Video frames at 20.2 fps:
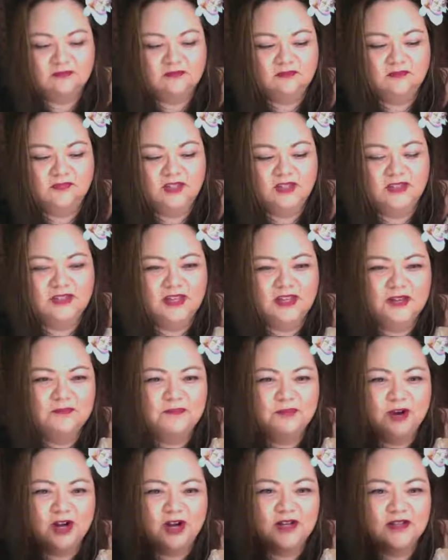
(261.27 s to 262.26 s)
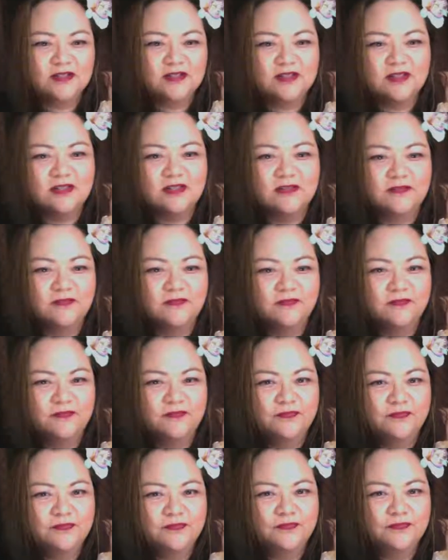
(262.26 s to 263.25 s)
And they brought us
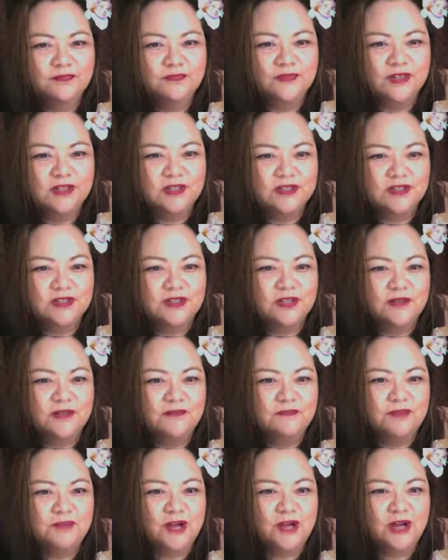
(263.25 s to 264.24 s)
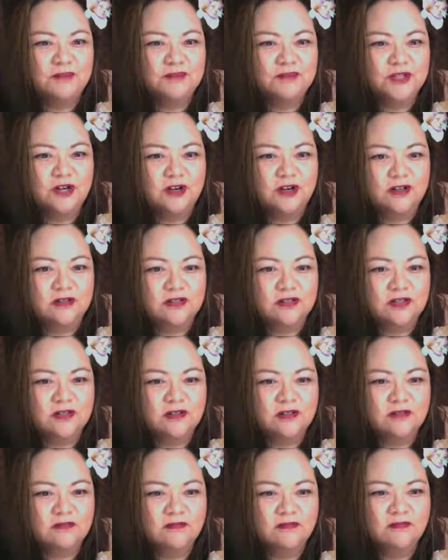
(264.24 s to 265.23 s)
these Pop-Tarts.
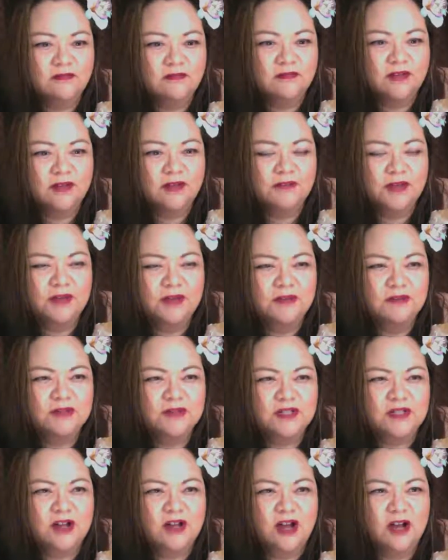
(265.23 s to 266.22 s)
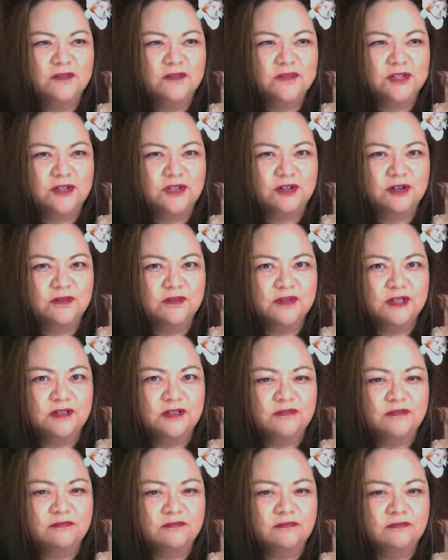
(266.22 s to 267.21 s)
Maybe it was Tom's
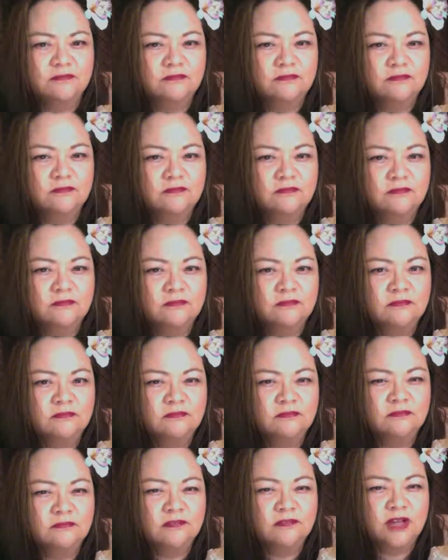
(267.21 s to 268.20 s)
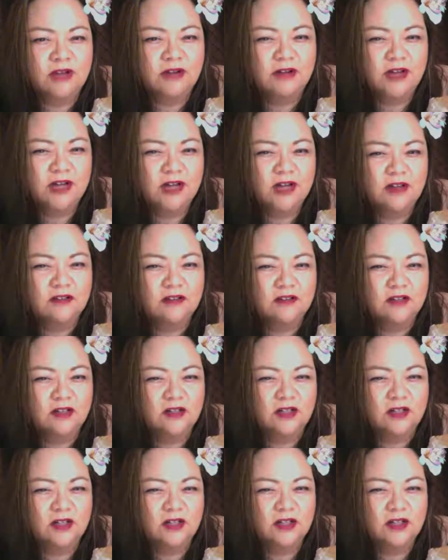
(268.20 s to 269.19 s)
Urban. Now I gotta
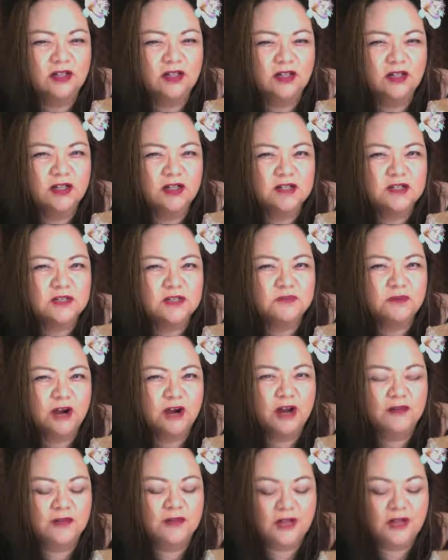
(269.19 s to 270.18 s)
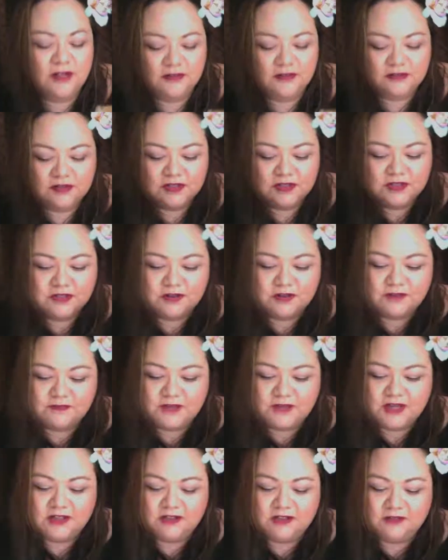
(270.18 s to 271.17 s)
look because it's probably on their dessert
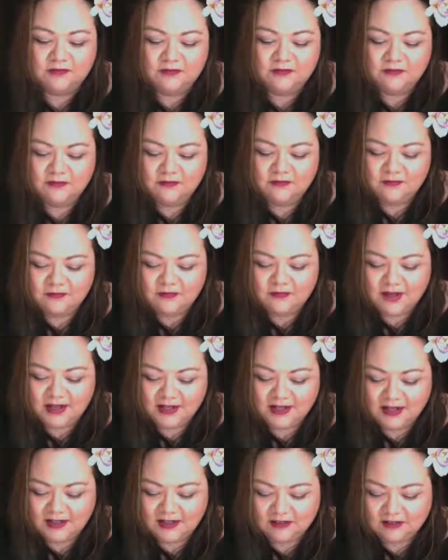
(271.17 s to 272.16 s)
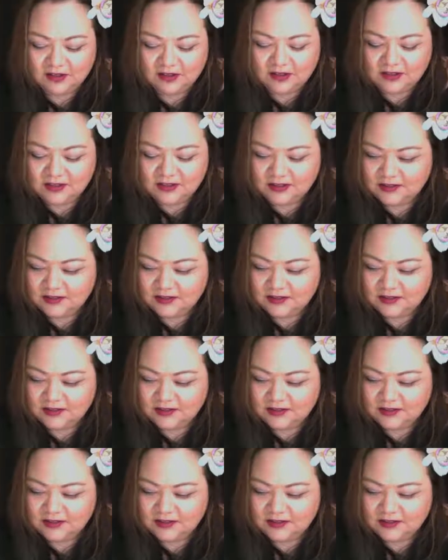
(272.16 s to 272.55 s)
menu. I gotta look.